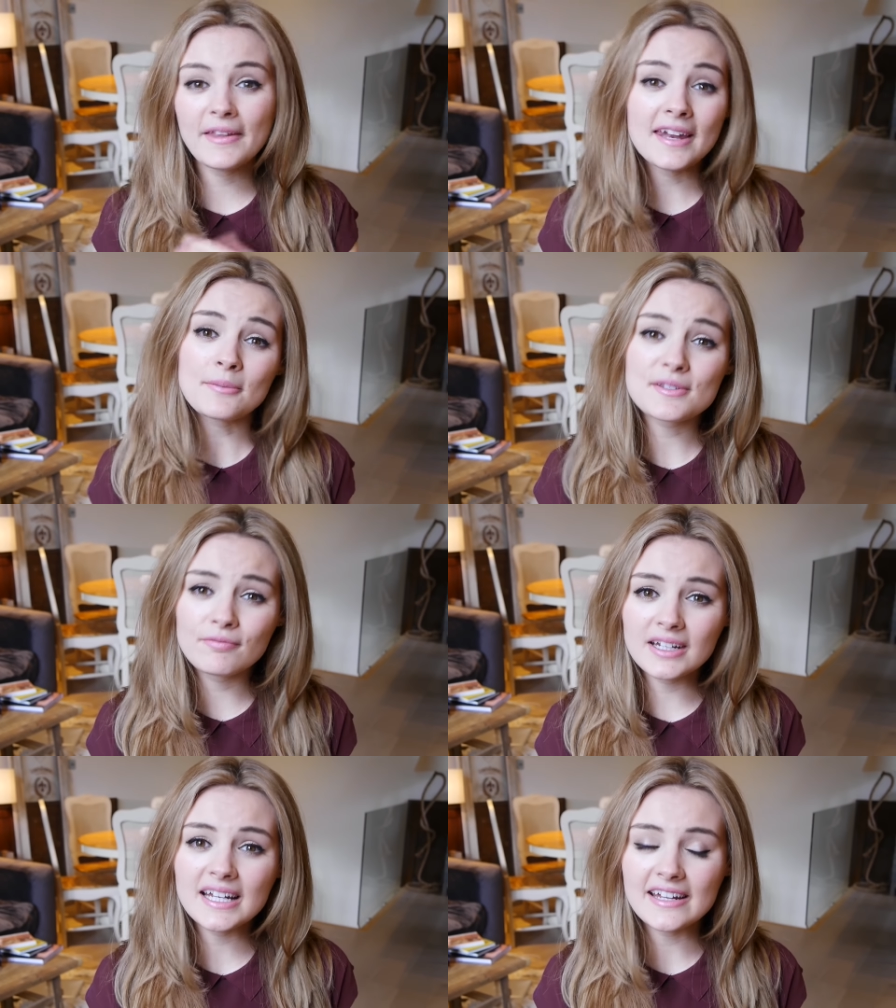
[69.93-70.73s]
But it
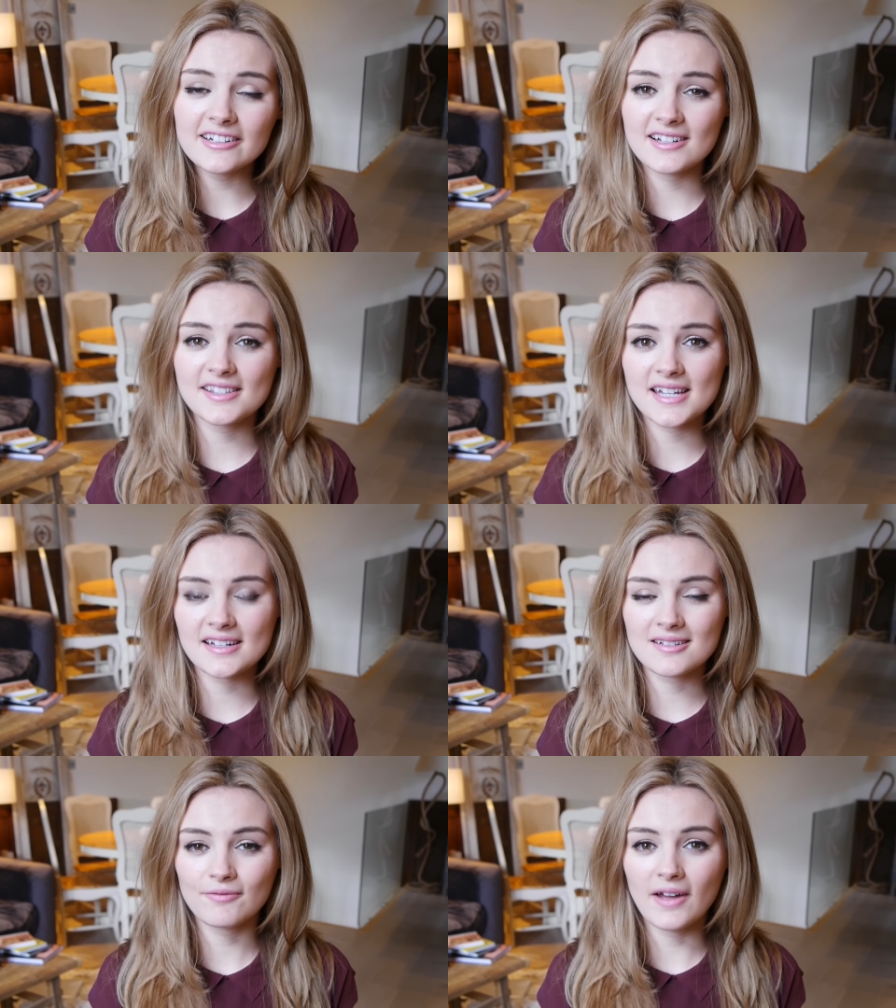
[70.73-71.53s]
was really
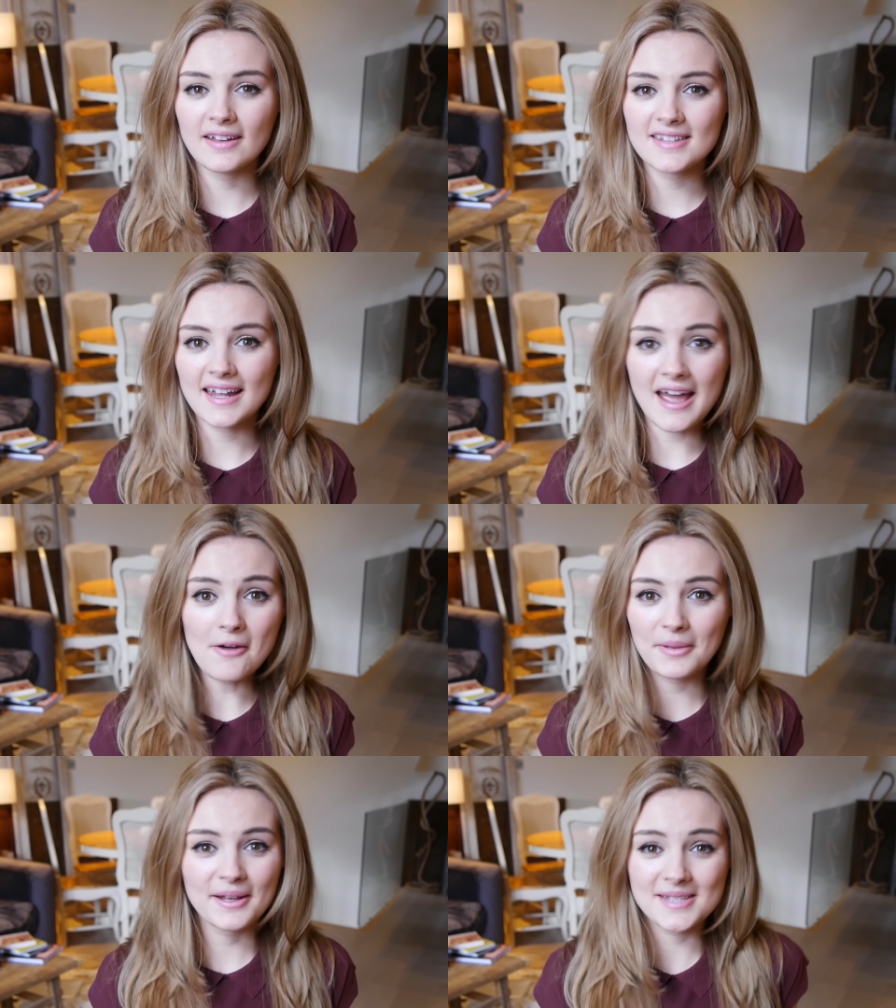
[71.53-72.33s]
interesting to find that
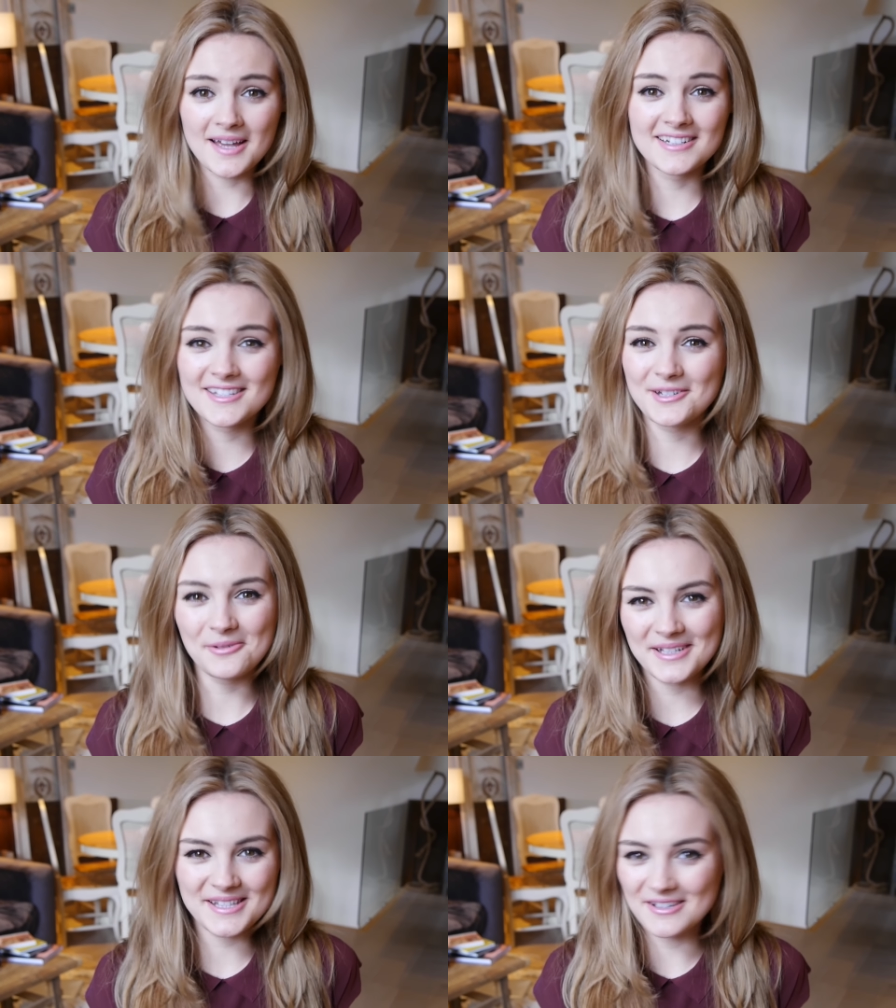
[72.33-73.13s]
out because I just
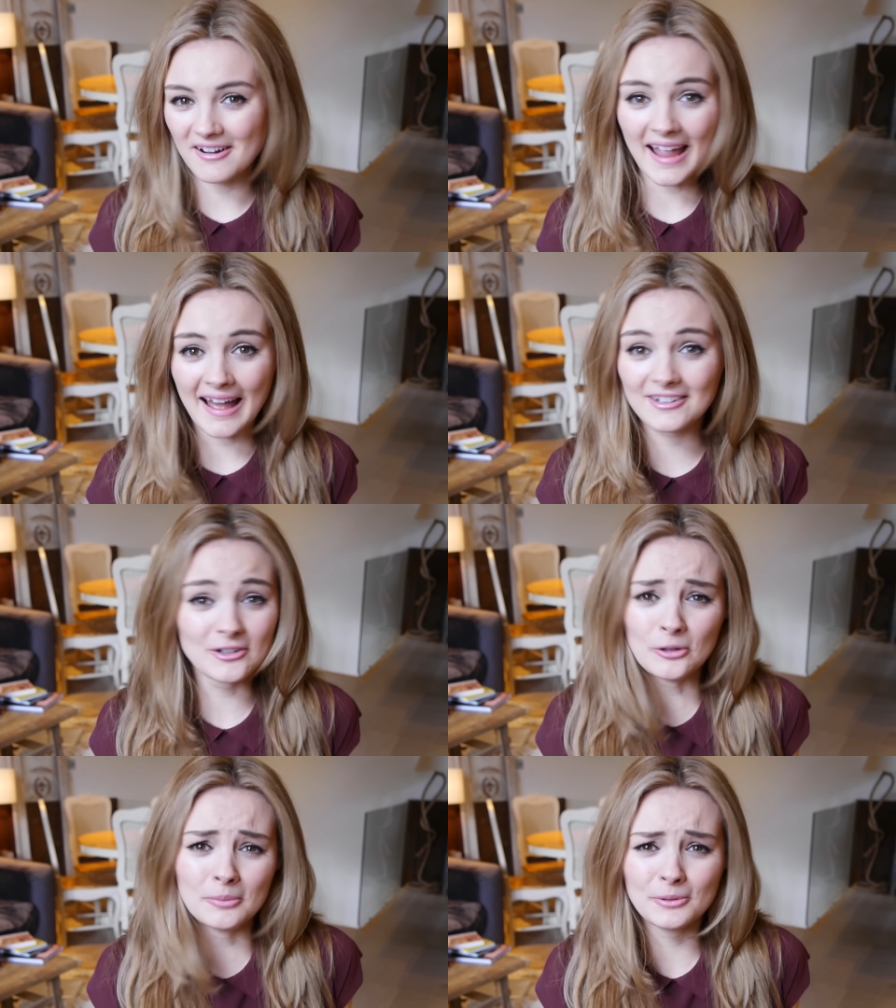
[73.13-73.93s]
always thought I had
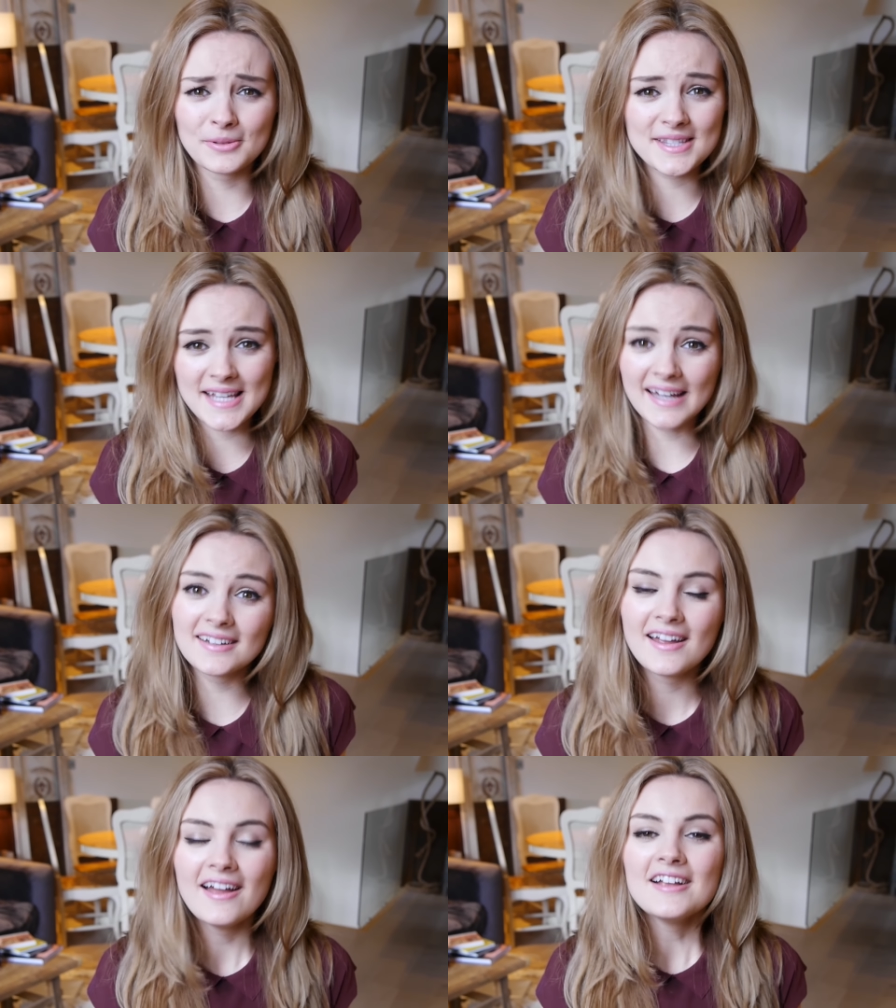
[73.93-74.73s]
normal
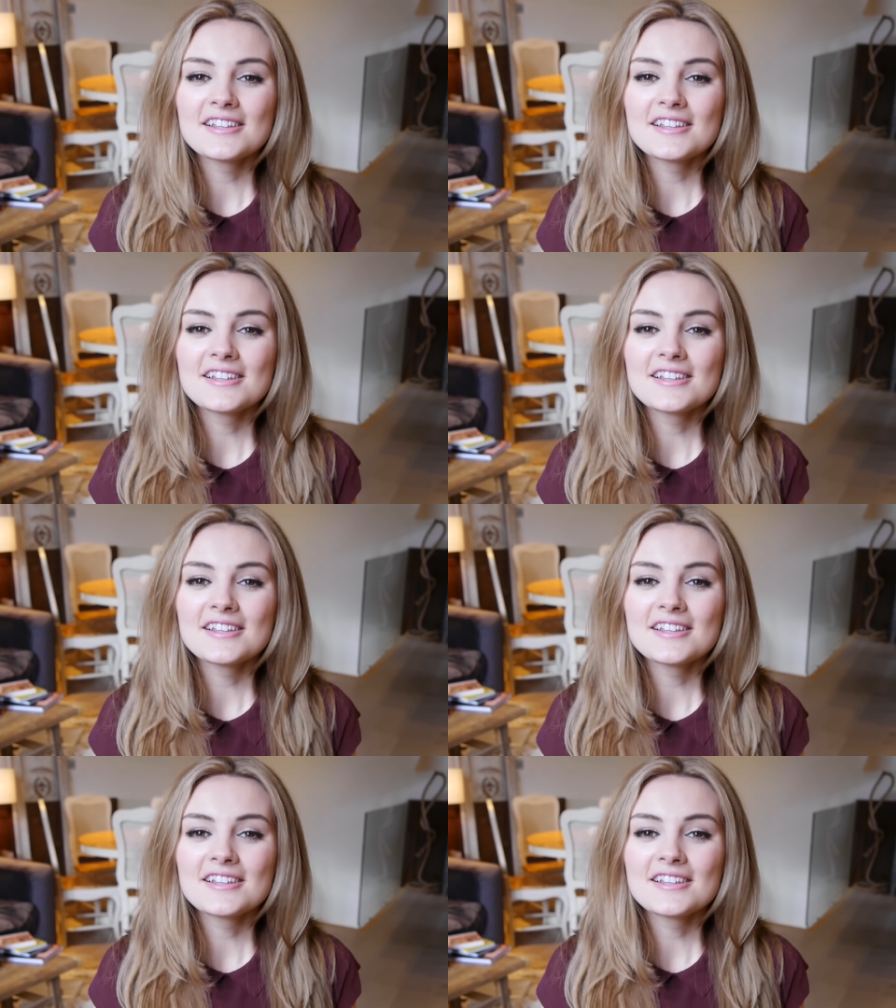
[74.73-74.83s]
skin.